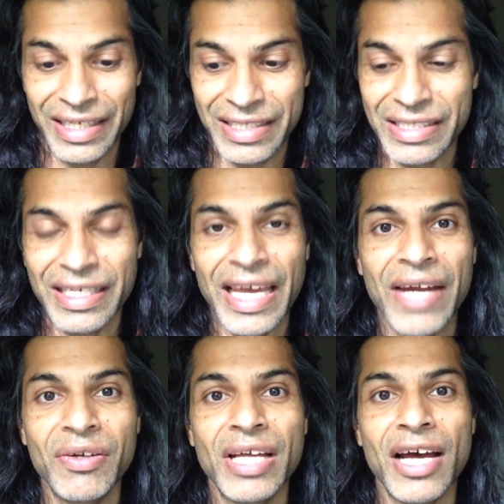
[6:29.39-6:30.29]
is
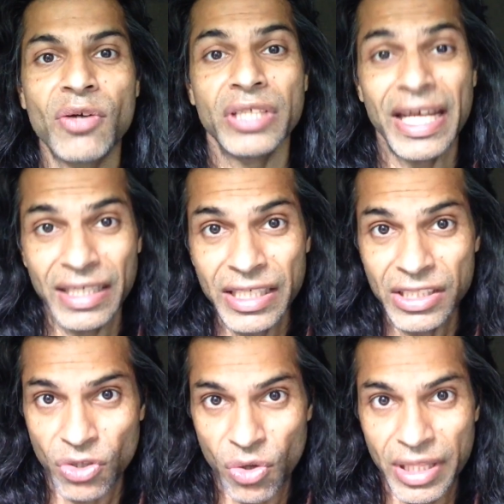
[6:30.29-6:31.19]
carried out, at
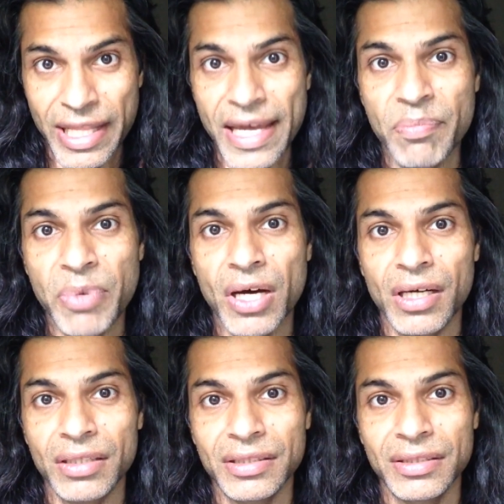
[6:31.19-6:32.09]
least on their
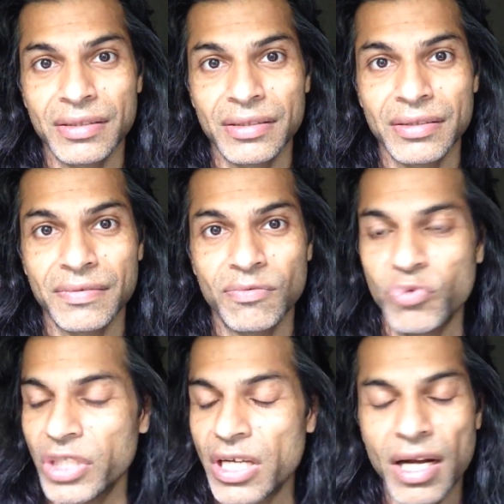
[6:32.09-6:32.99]
part,
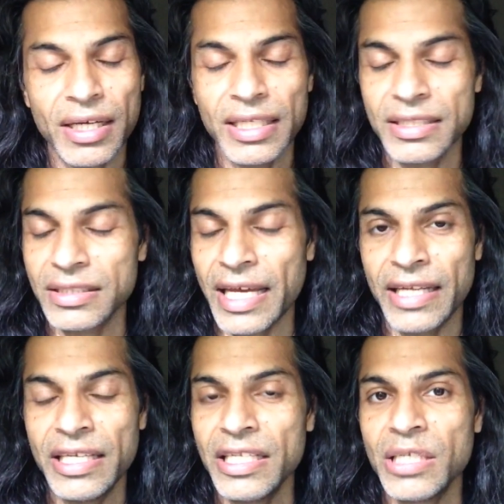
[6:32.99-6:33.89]
regardless
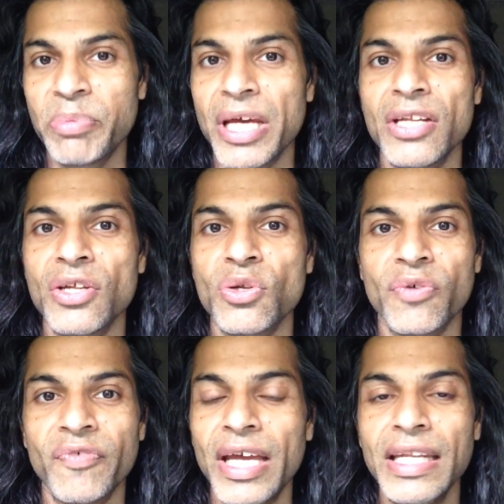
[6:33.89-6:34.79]
and independent
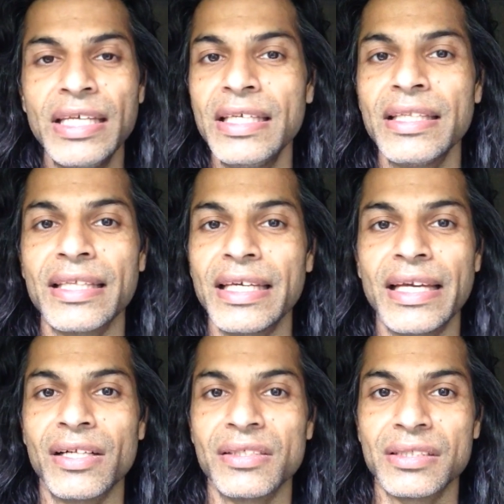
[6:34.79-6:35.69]
of anything
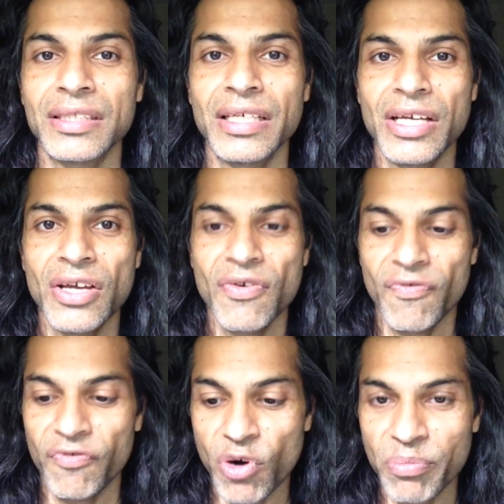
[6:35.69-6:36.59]
else.
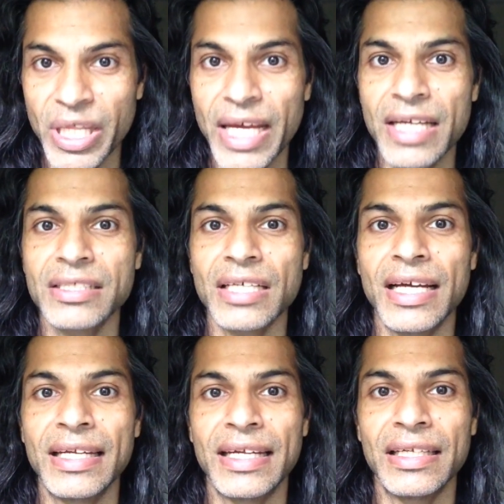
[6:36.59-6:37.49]
From their
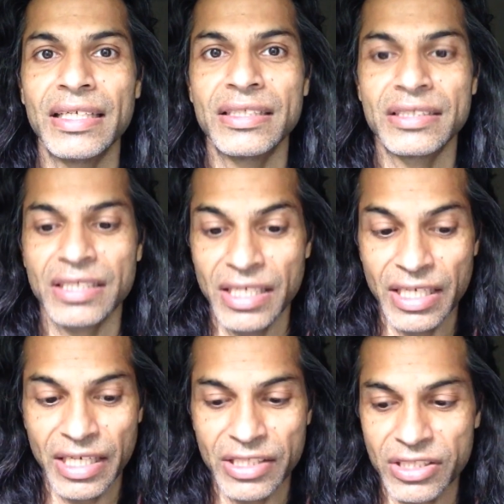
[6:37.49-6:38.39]
side, at least,
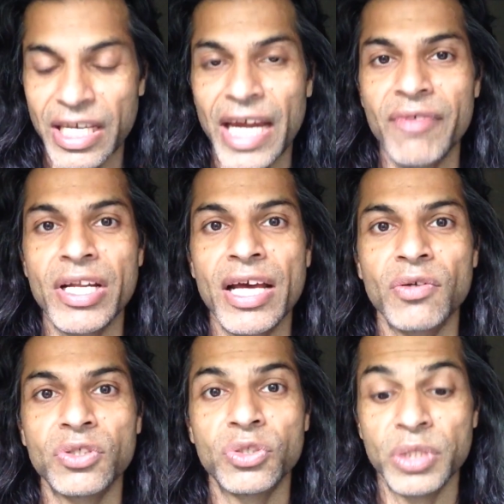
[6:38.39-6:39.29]
it's carried
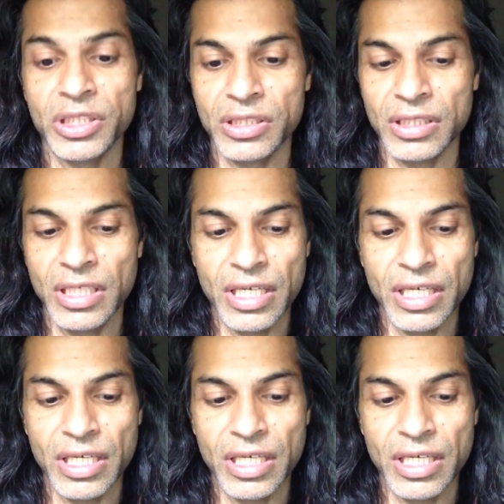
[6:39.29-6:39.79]
out to its